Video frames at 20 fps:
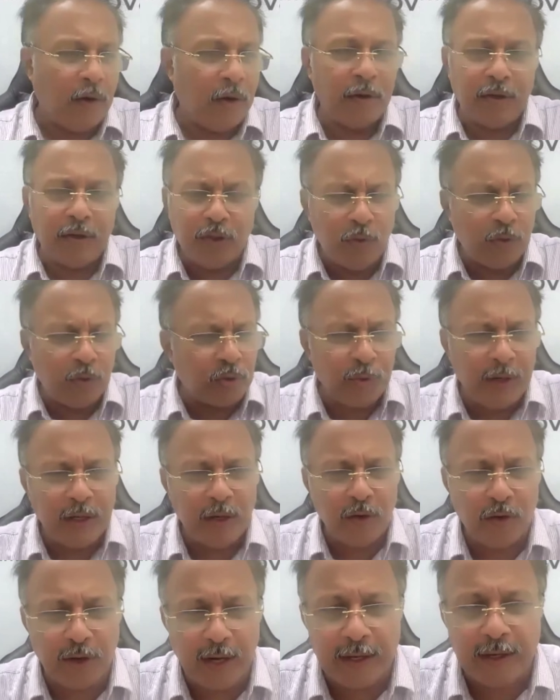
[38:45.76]
Or
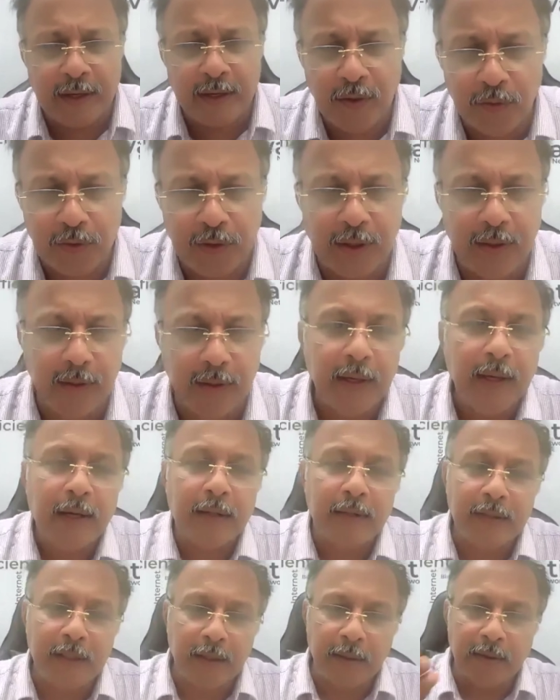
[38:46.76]
today you're writing, okay,
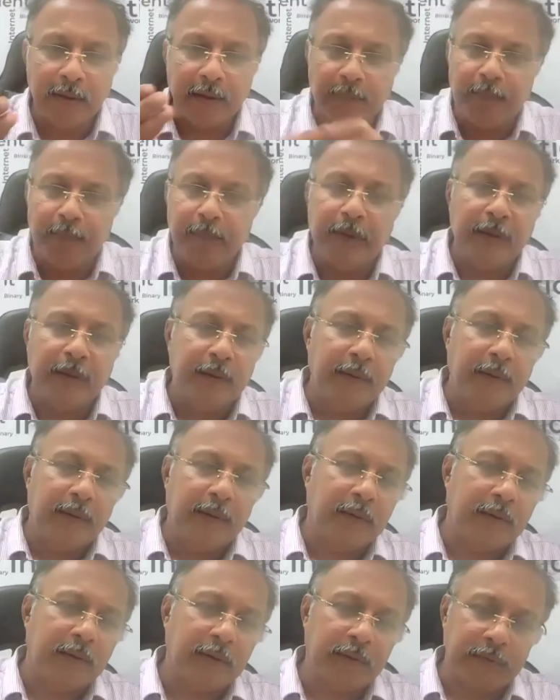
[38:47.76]

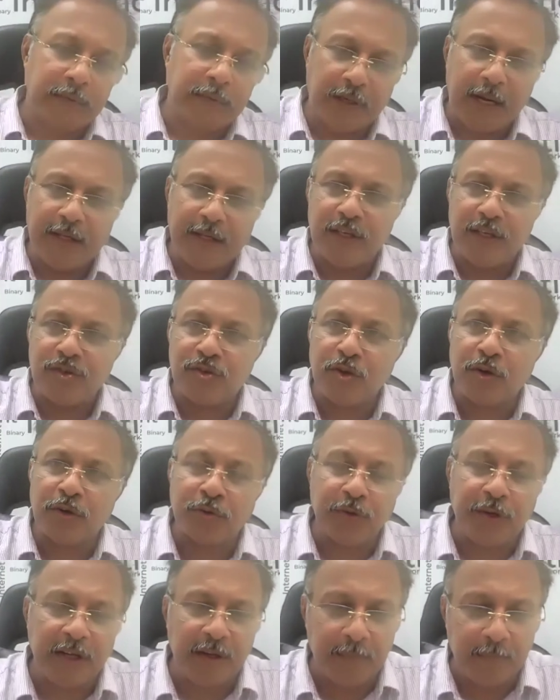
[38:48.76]
I just saw
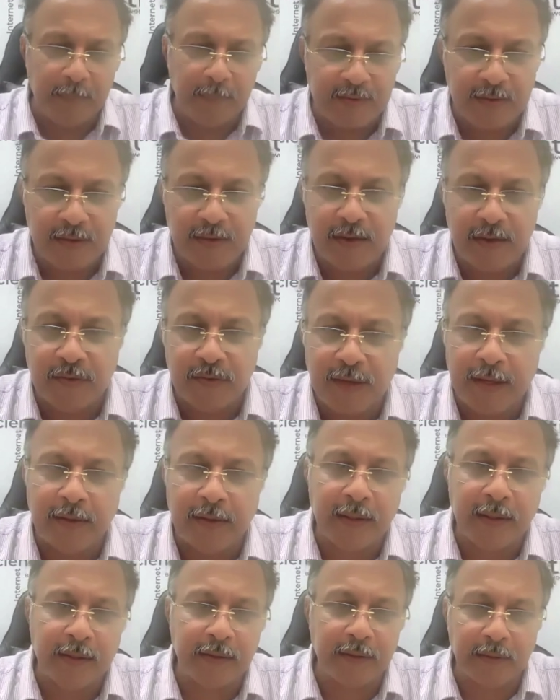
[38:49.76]
today messages
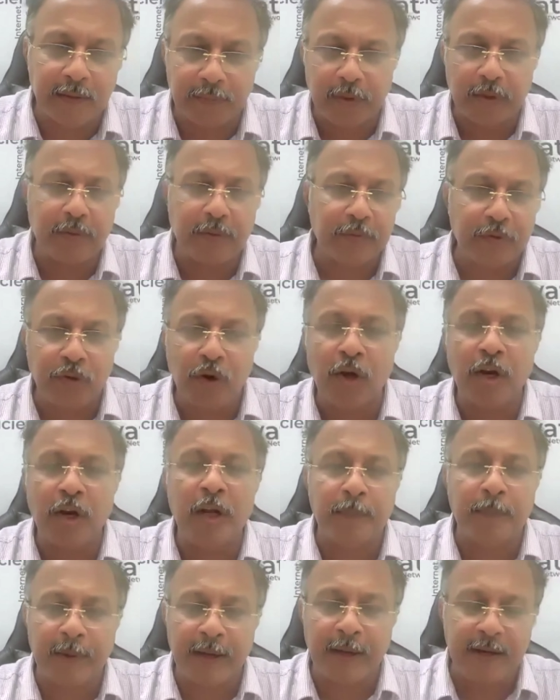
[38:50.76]
saying that the
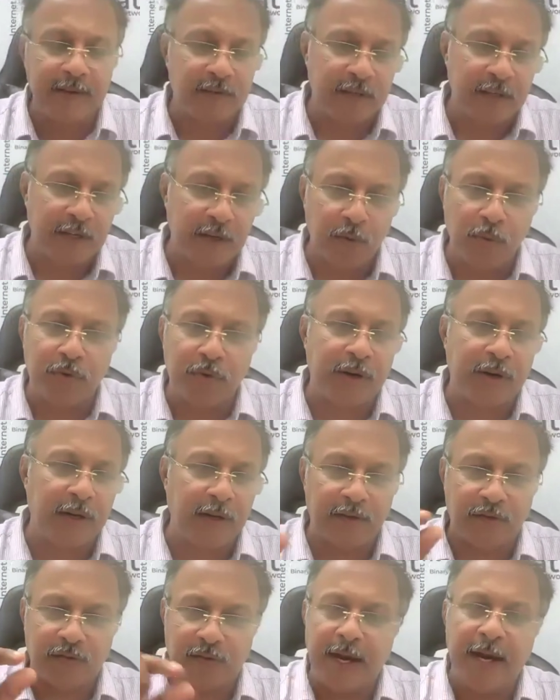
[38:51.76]
dollar price in
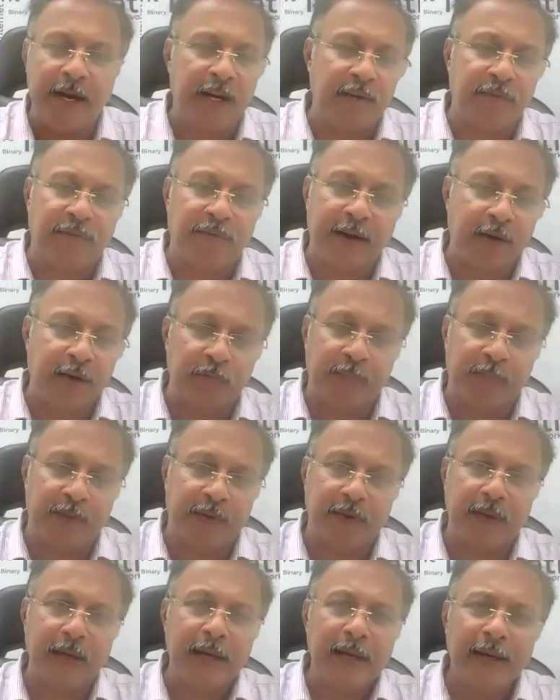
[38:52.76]
Rotary is 85
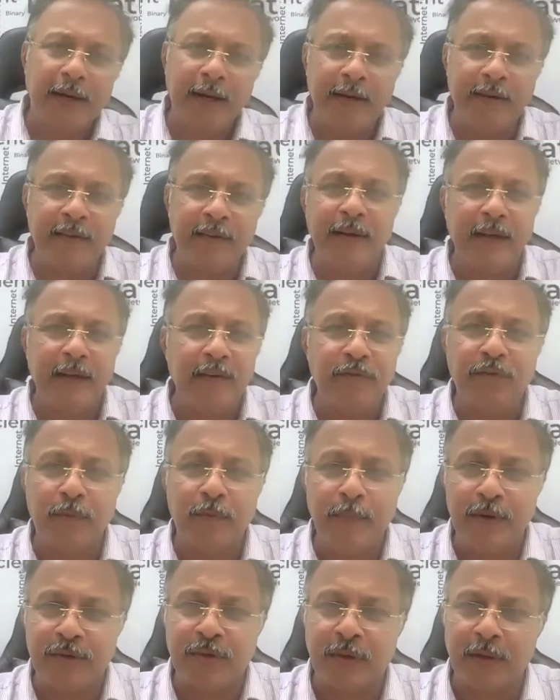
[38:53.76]
rupees. It is a
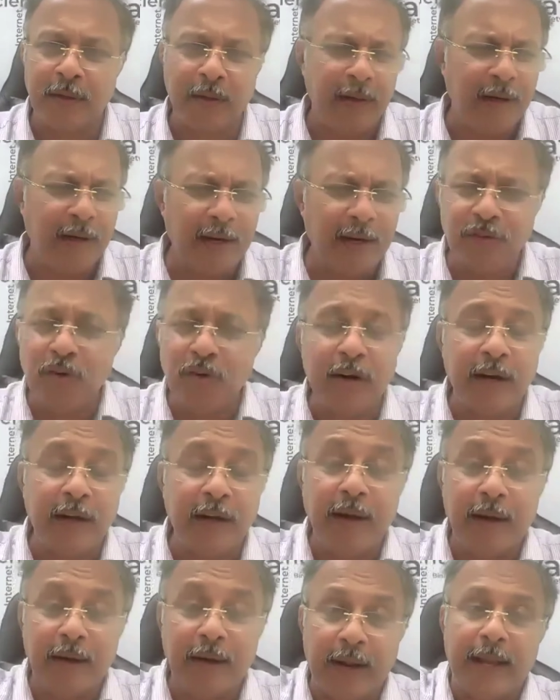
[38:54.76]
information. It is not
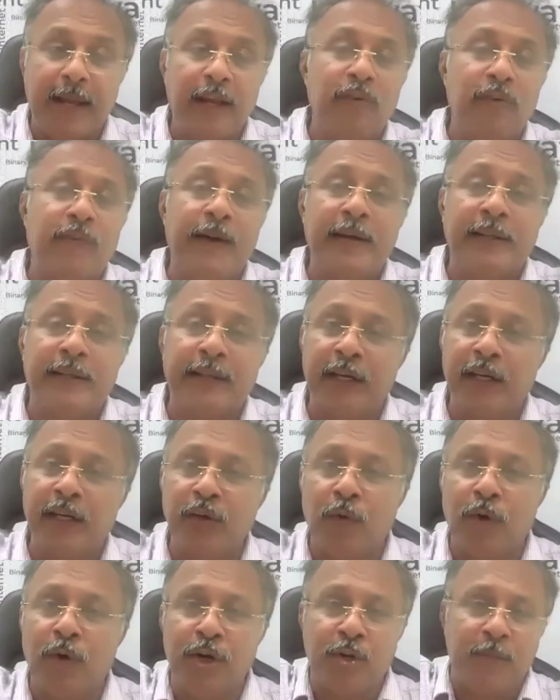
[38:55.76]
a event that
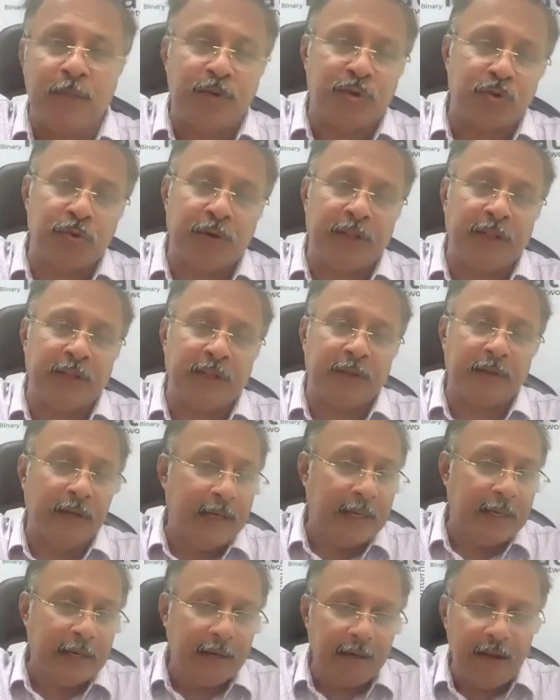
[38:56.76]
you want it to be shown in the
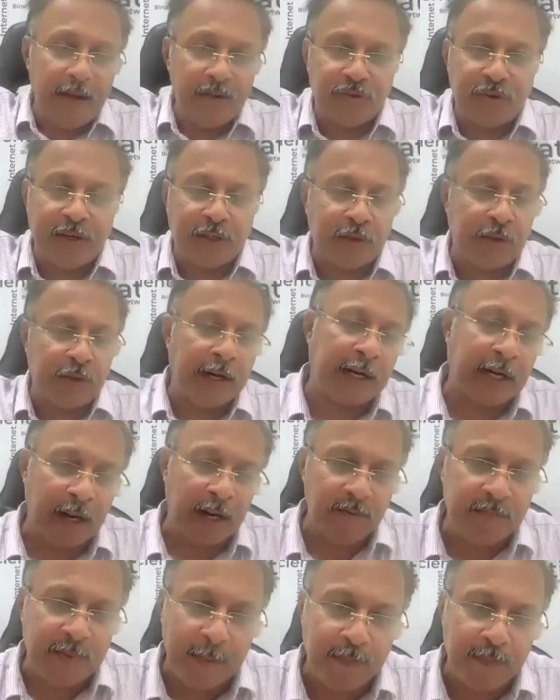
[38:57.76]
district or a
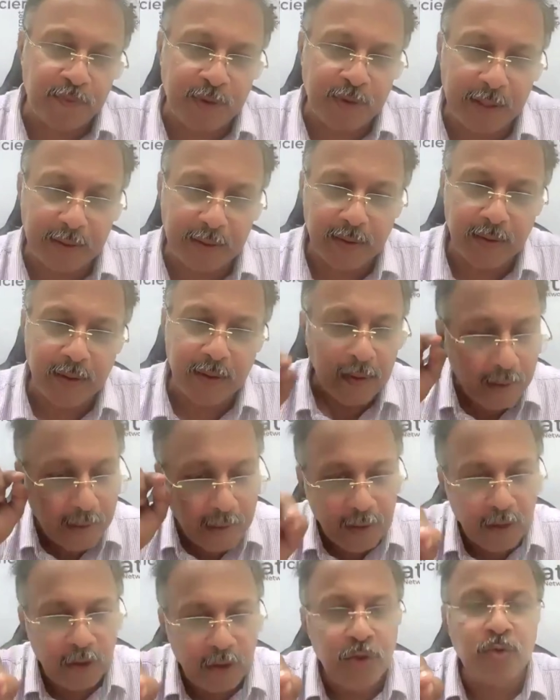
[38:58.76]
club website.
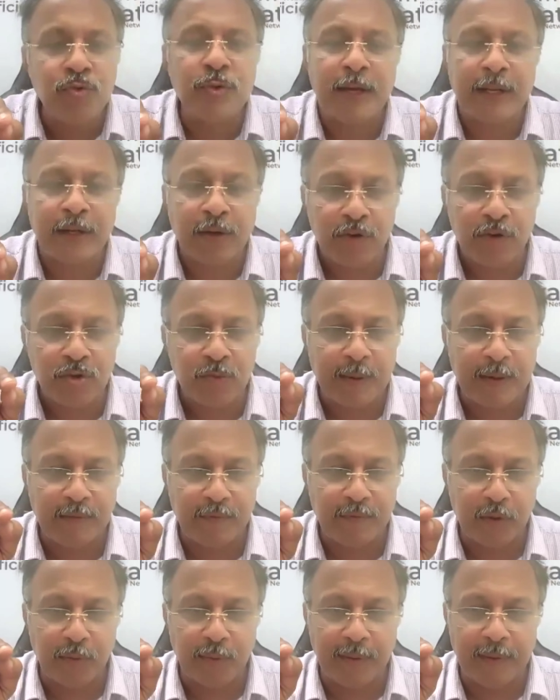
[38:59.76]
Use the
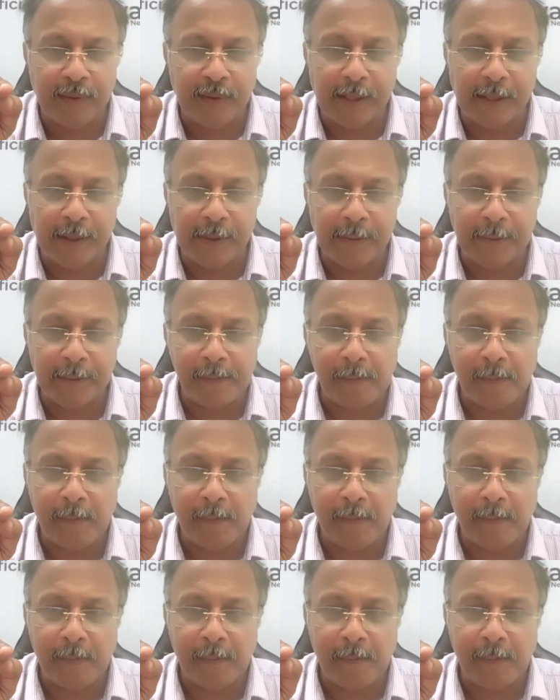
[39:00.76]
announcement for doing that.